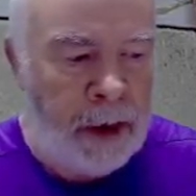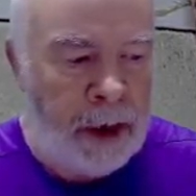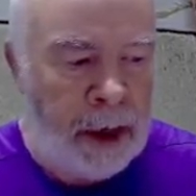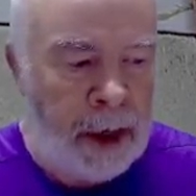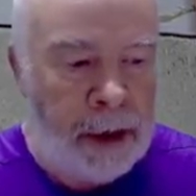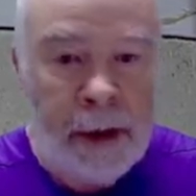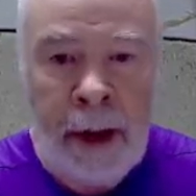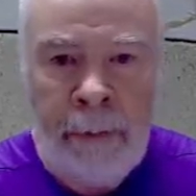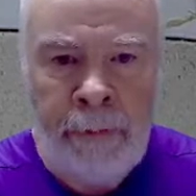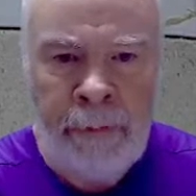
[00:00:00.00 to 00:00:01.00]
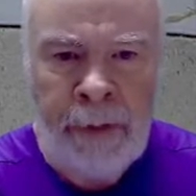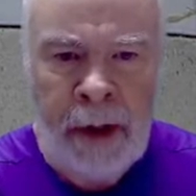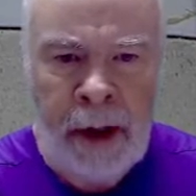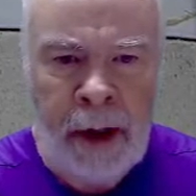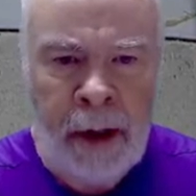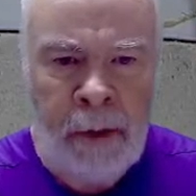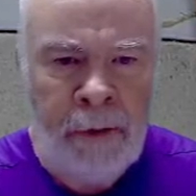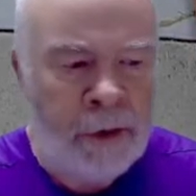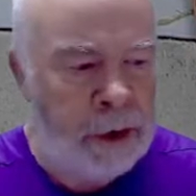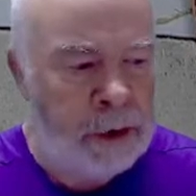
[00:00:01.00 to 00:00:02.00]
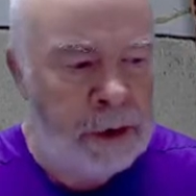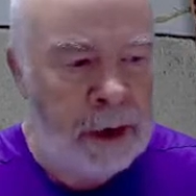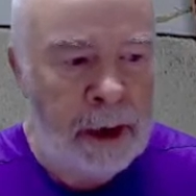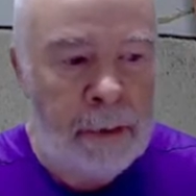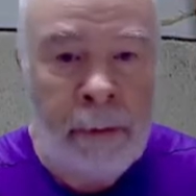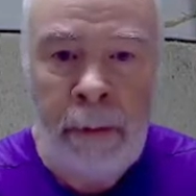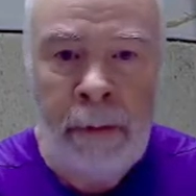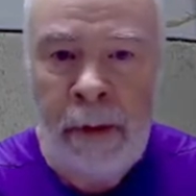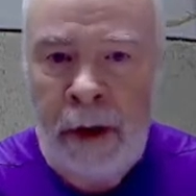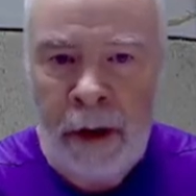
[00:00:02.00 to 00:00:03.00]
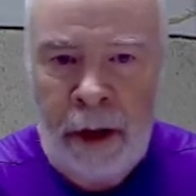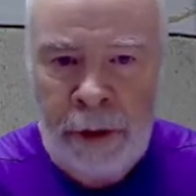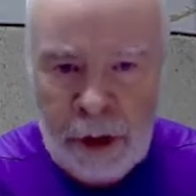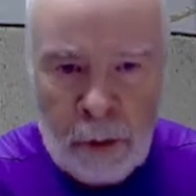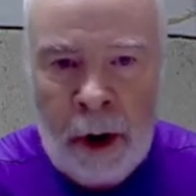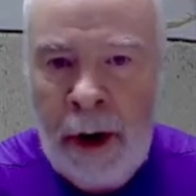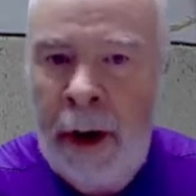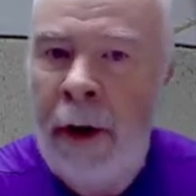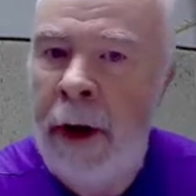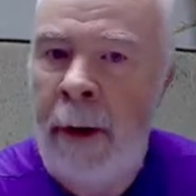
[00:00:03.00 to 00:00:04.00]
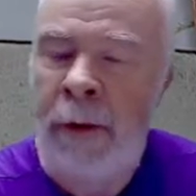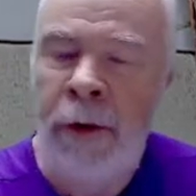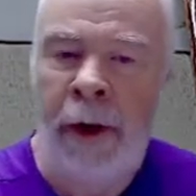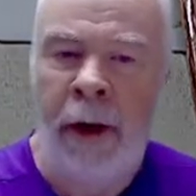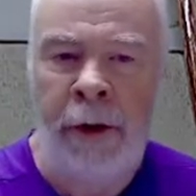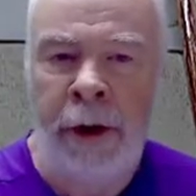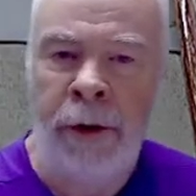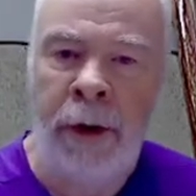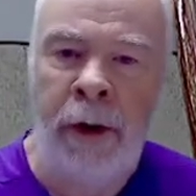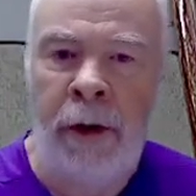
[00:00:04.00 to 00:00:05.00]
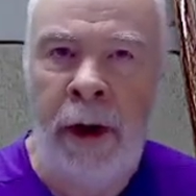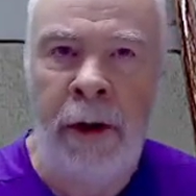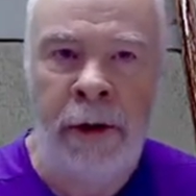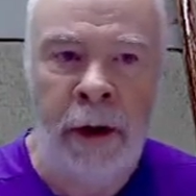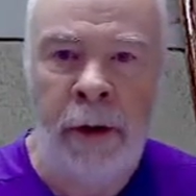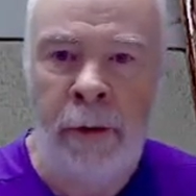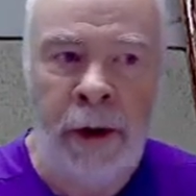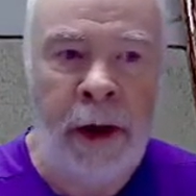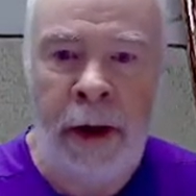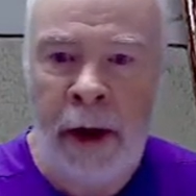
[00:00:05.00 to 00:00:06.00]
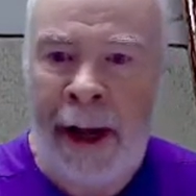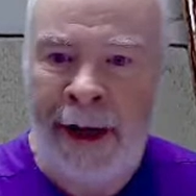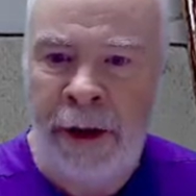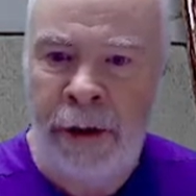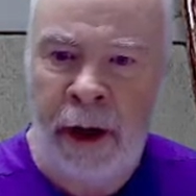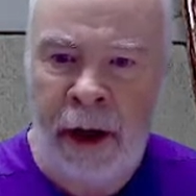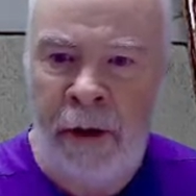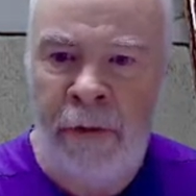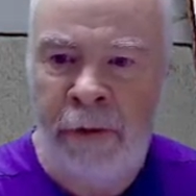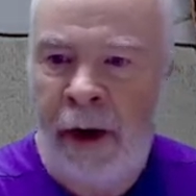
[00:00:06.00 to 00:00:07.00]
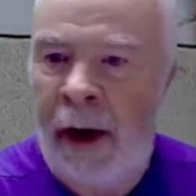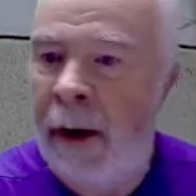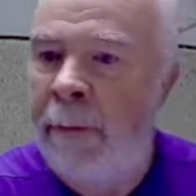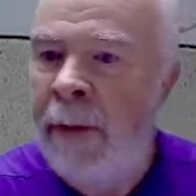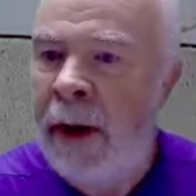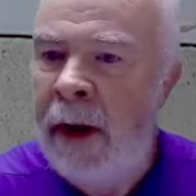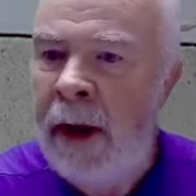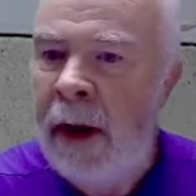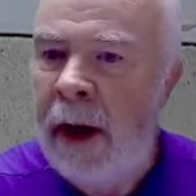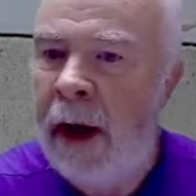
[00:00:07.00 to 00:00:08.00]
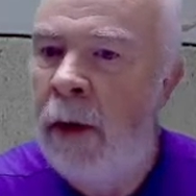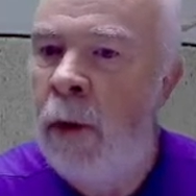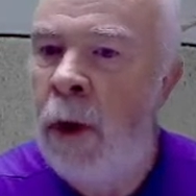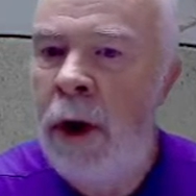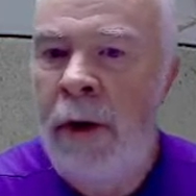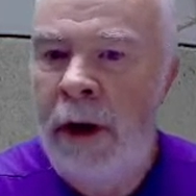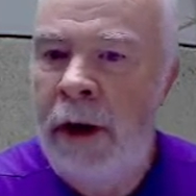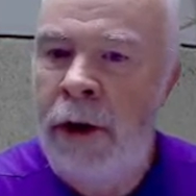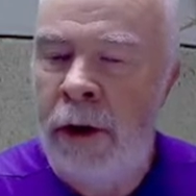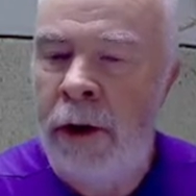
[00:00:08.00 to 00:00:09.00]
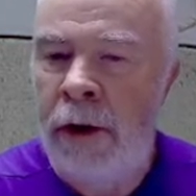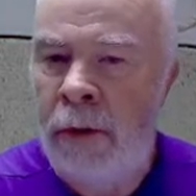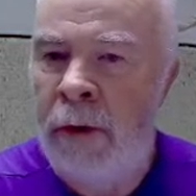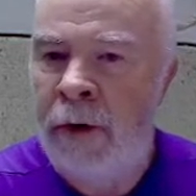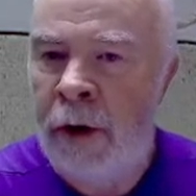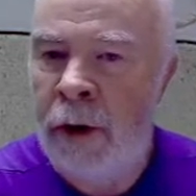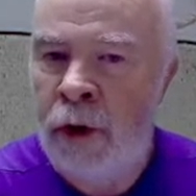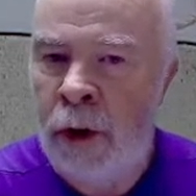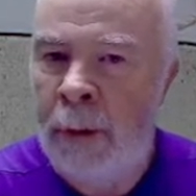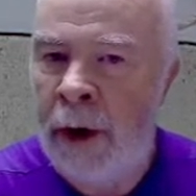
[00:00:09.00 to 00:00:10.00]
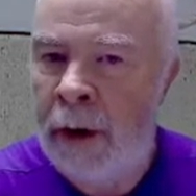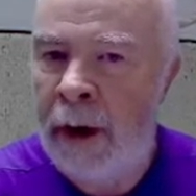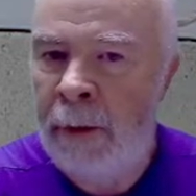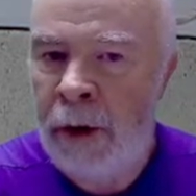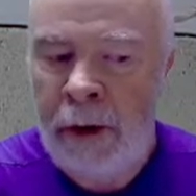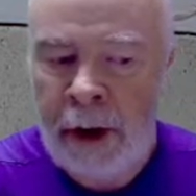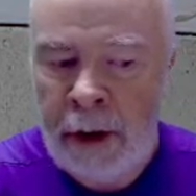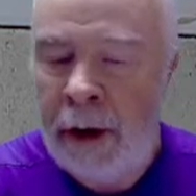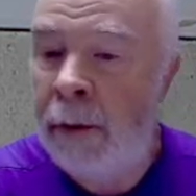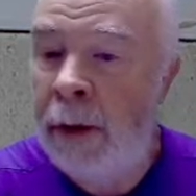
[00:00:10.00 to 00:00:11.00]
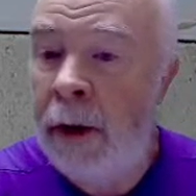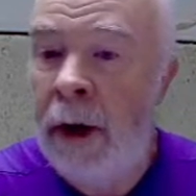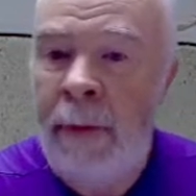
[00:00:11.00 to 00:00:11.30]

And here we've got a thick wire going up to our electronic load so that we don't actually have any real issues with voltage drop going up to the load, and we keep